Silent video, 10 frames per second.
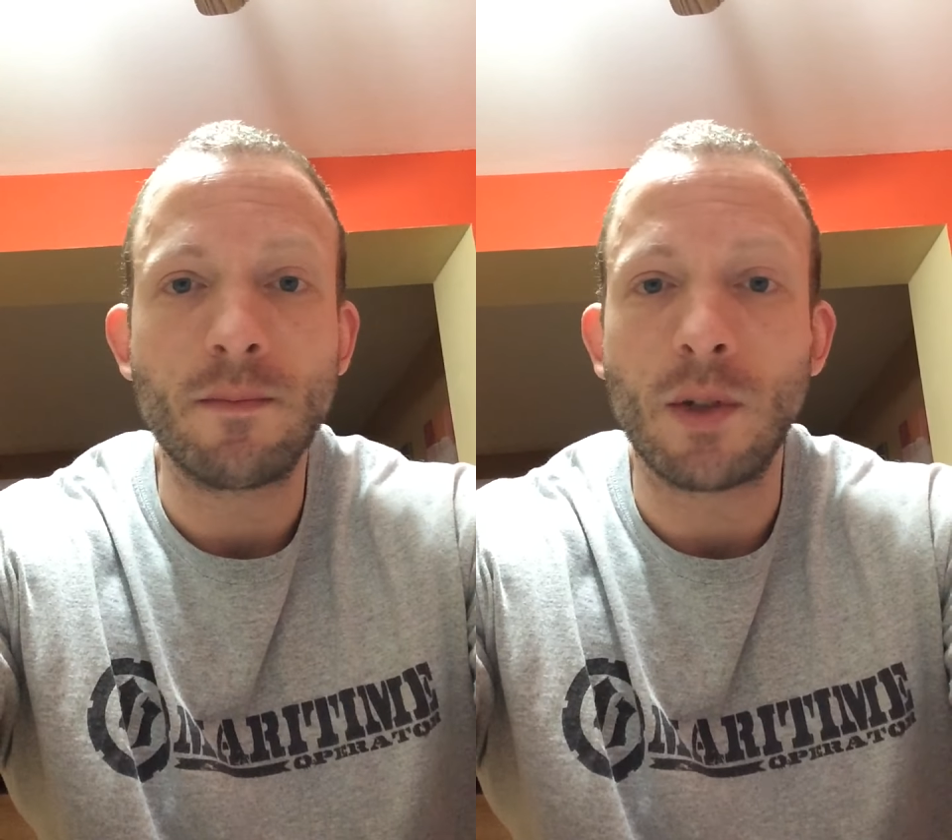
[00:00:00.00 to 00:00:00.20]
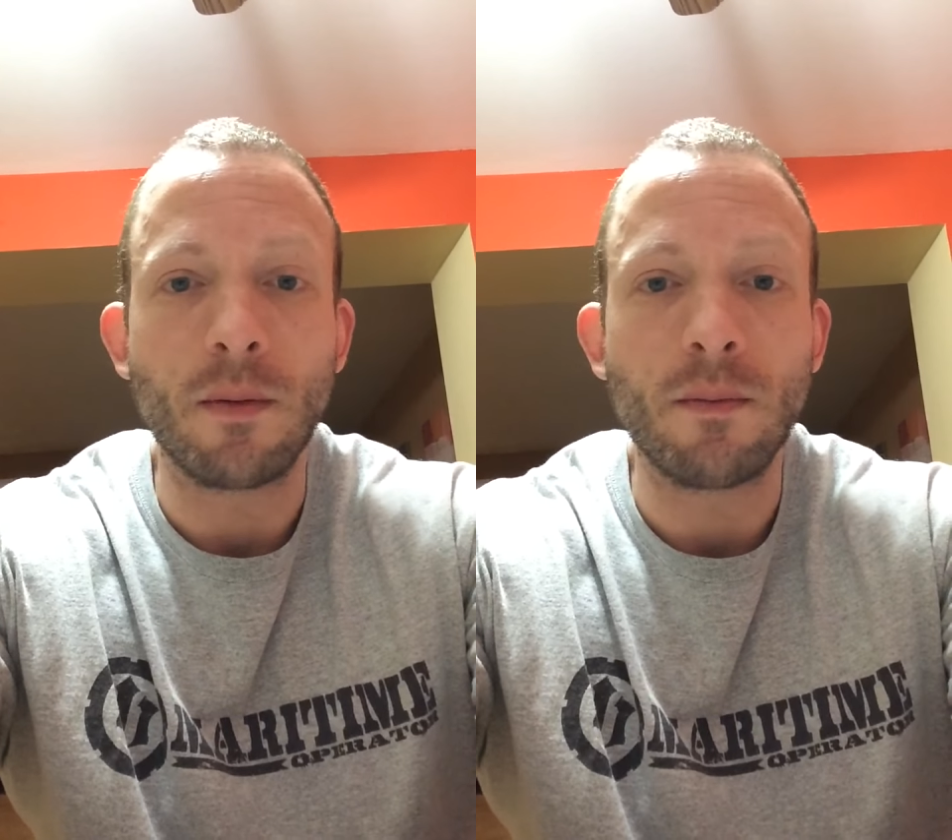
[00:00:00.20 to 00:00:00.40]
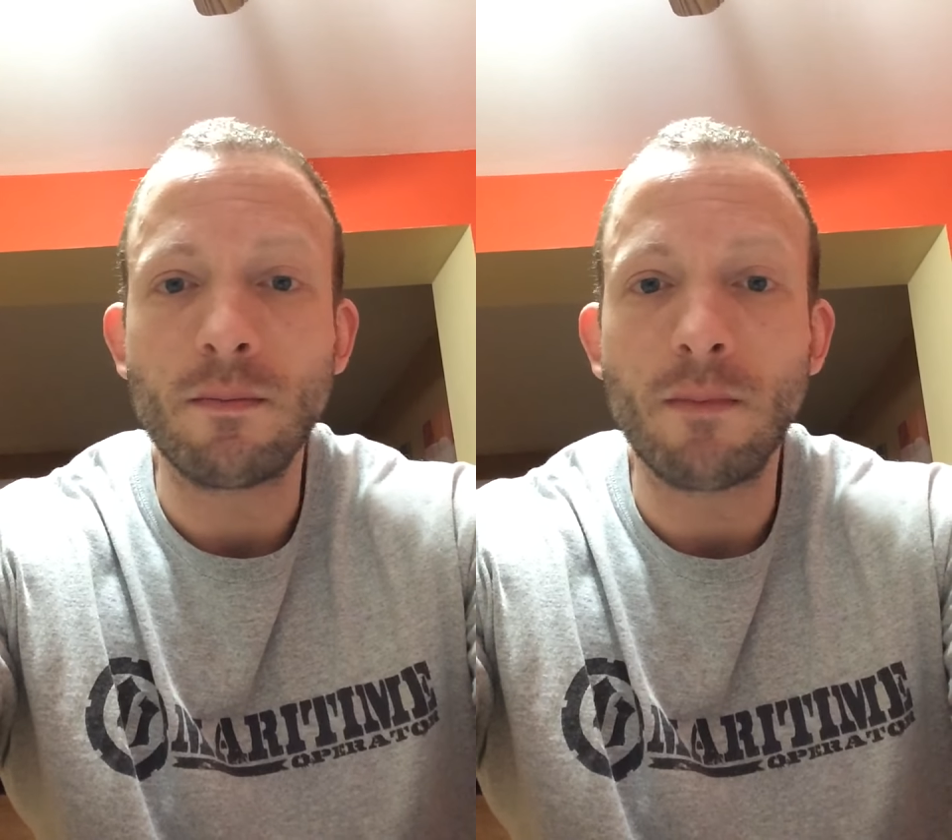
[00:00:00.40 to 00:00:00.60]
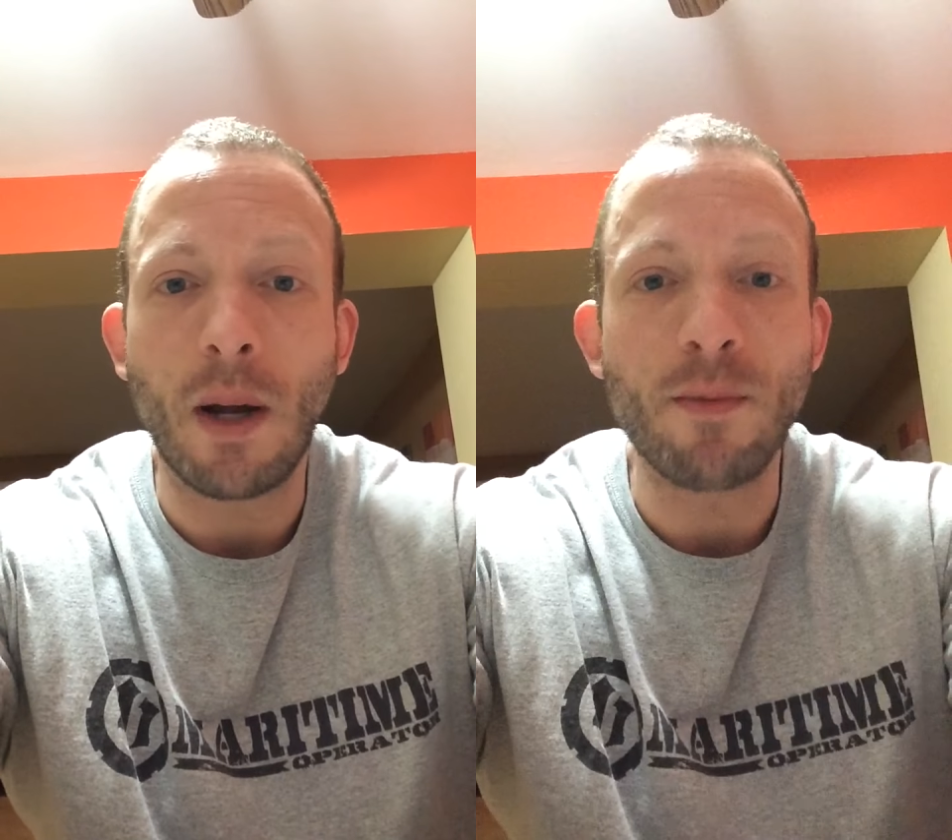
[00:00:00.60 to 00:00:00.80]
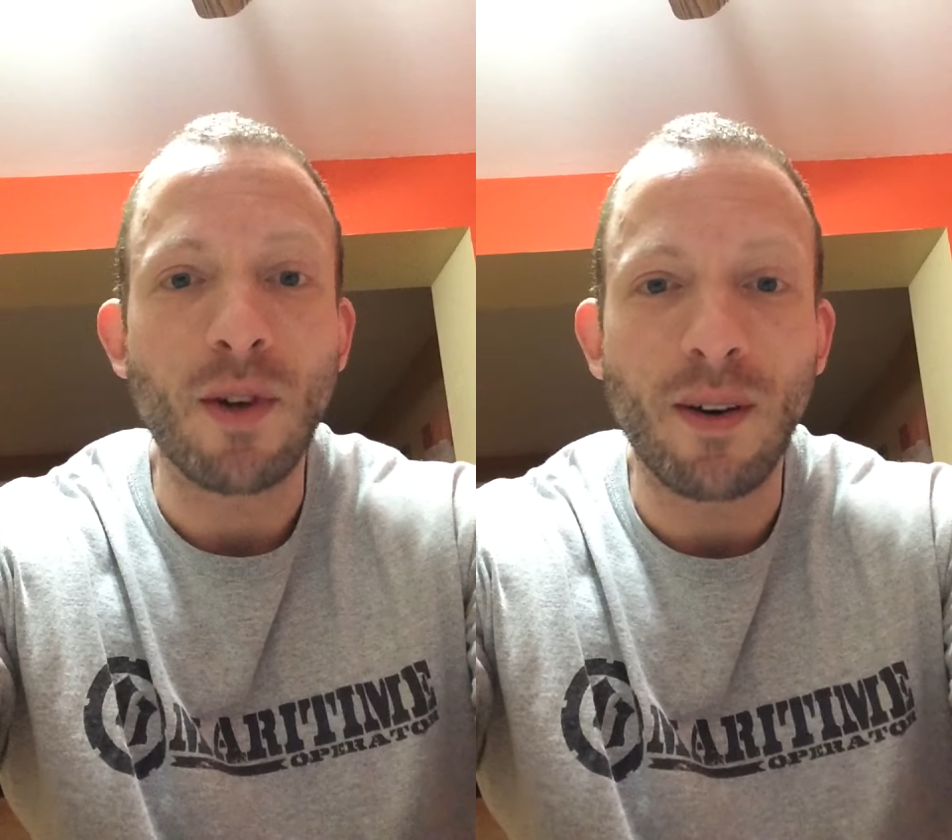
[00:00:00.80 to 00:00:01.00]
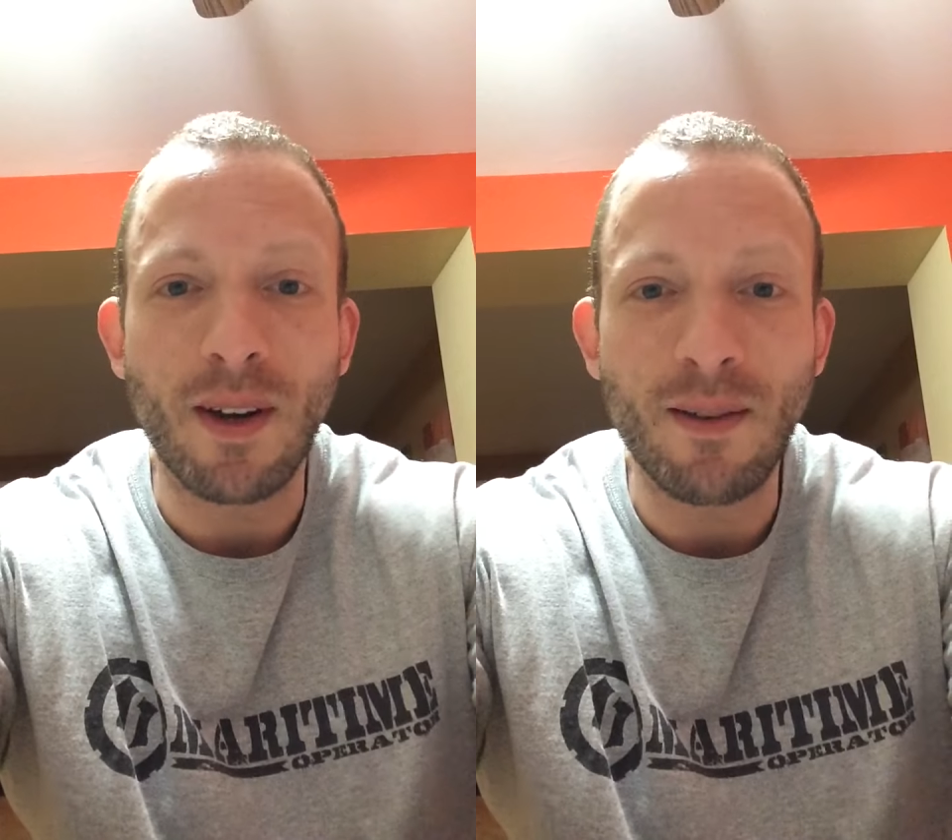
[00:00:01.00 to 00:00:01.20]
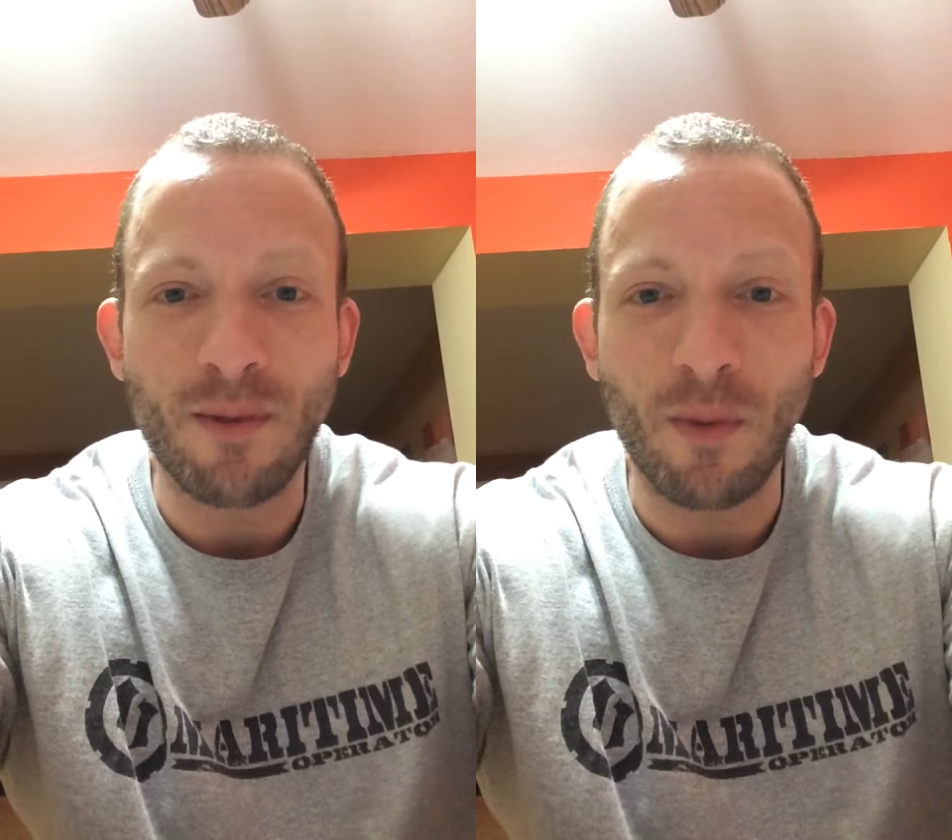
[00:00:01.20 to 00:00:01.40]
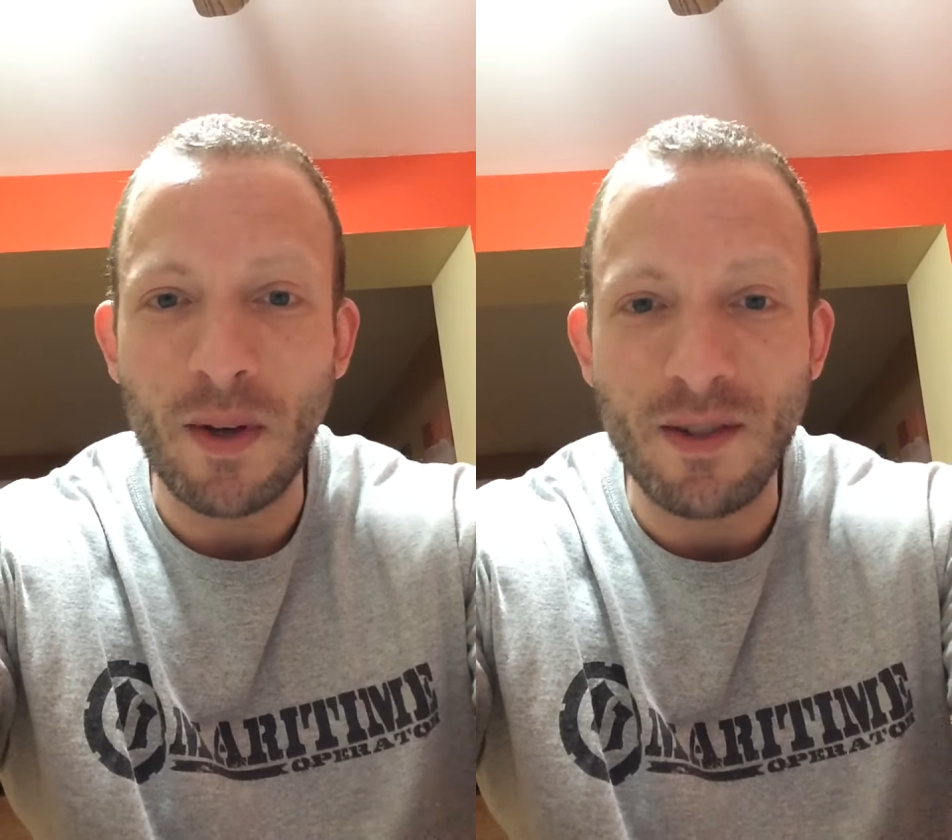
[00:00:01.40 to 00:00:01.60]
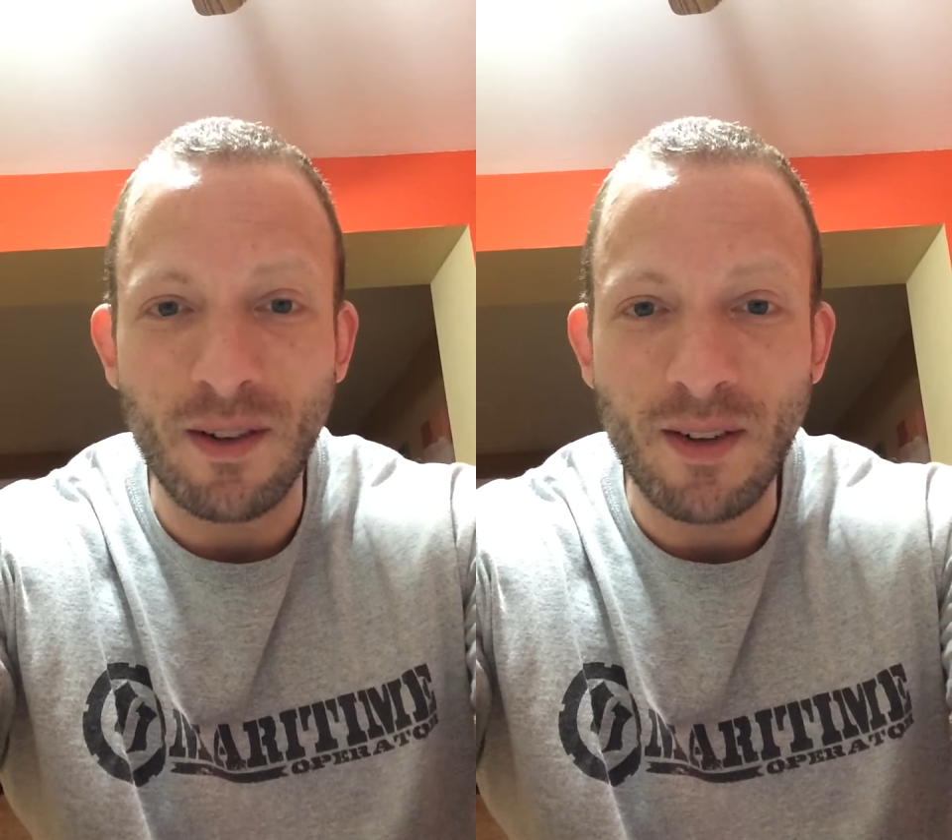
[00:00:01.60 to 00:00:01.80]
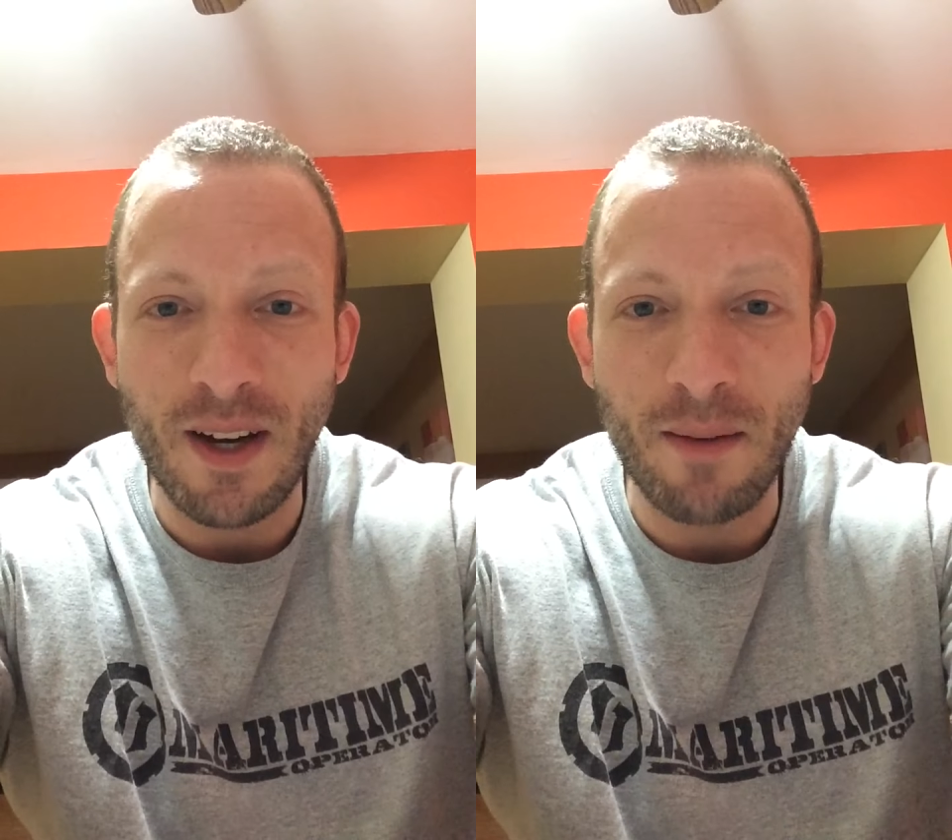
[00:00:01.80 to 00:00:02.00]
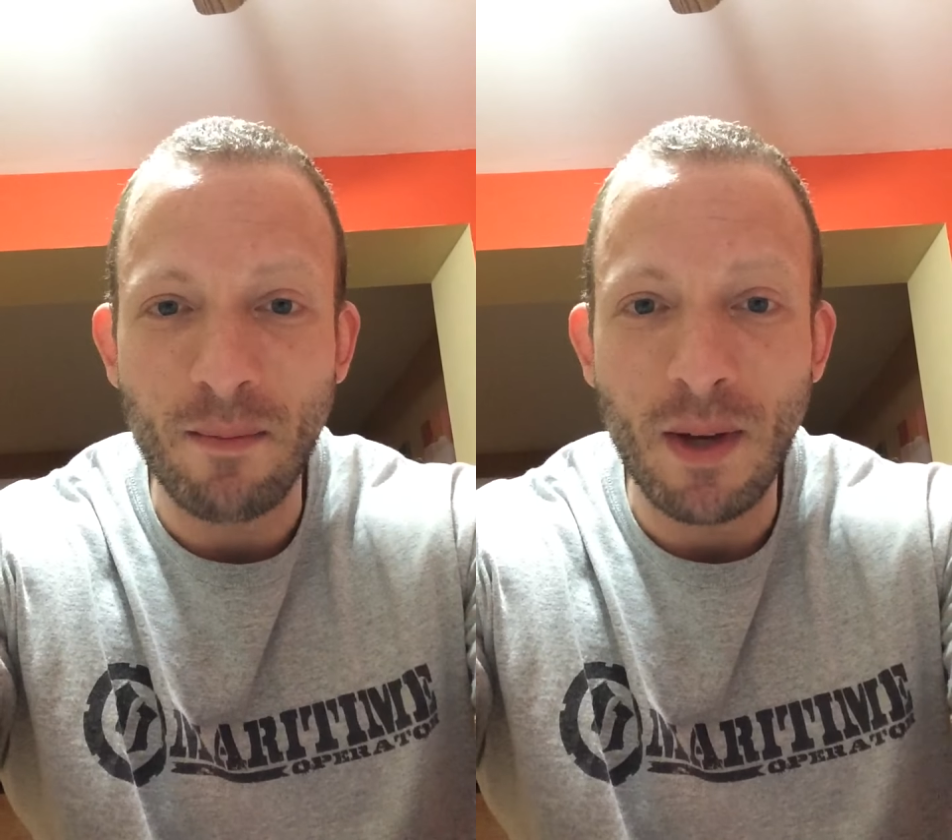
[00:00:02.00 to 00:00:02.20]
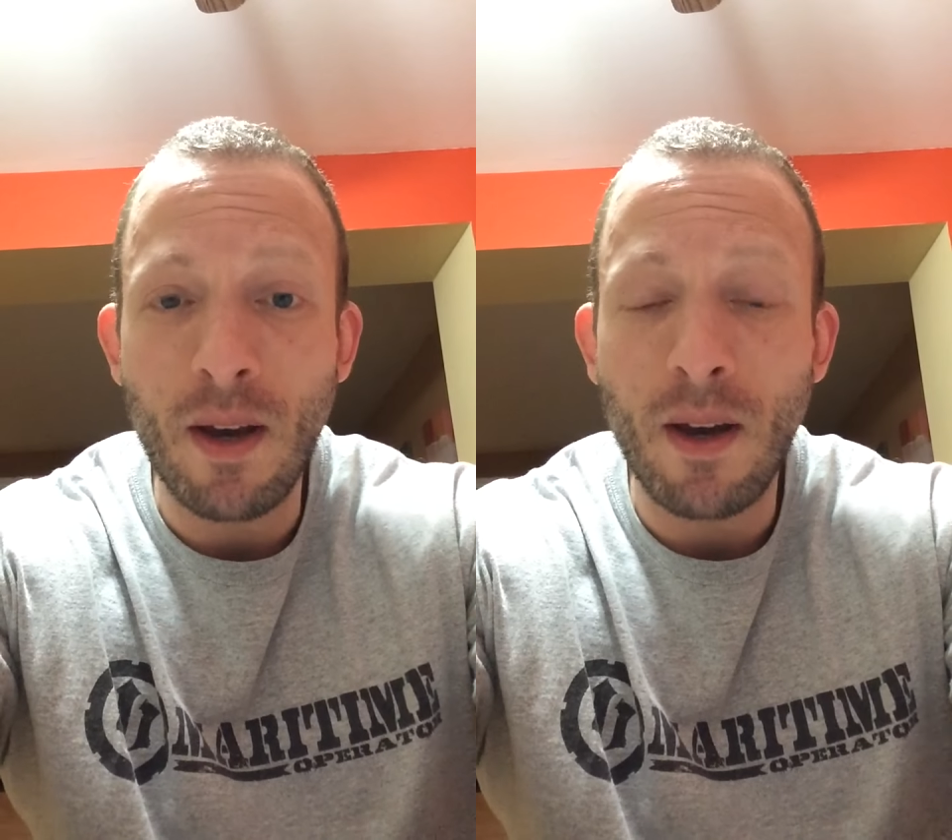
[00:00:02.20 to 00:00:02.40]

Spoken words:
So I'm sorry for wasting your time,